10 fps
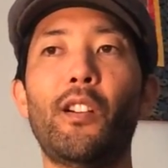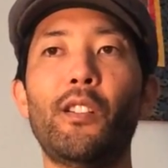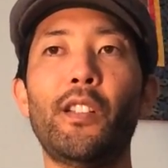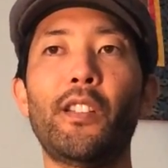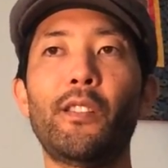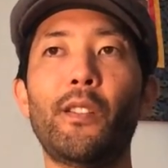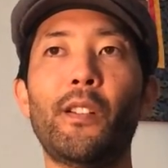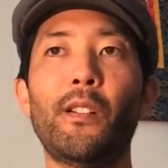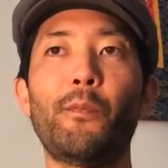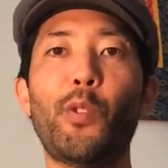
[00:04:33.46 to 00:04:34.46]

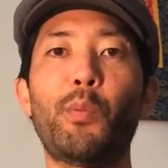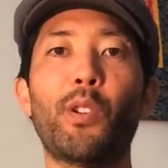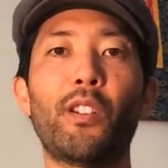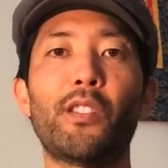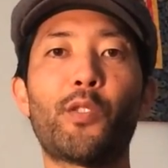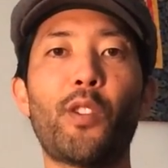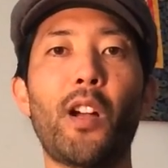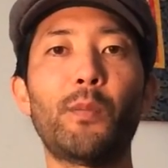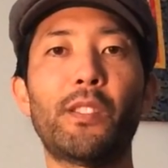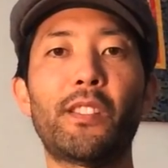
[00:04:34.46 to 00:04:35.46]
we put all the
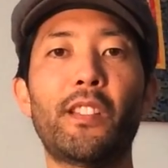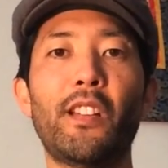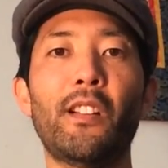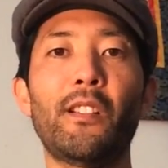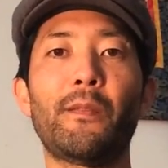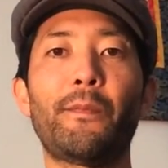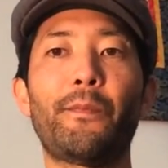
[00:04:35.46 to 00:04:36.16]
traumas there,